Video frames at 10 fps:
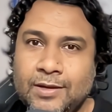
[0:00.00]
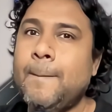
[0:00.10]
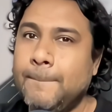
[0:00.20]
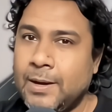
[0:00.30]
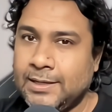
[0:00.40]

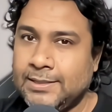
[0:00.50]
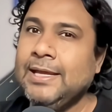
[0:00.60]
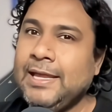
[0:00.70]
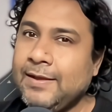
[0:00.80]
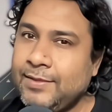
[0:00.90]
But
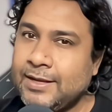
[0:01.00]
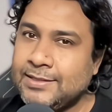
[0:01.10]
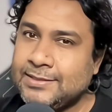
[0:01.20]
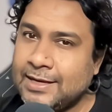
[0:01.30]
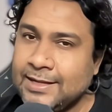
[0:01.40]
if there
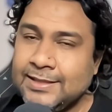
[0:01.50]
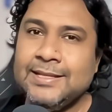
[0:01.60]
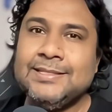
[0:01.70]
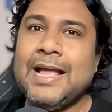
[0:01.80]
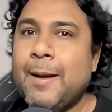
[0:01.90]
are certain
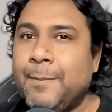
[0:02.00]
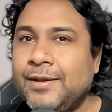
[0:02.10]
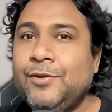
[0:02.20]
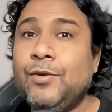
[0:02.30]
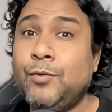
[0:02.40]
things happen
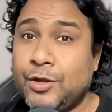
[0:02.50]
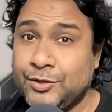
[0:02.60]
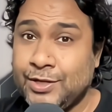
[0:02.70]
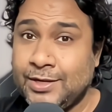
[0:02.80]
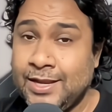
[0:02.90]
in your
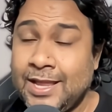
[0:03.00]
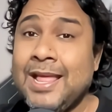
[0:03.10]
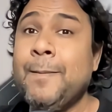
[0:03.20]
production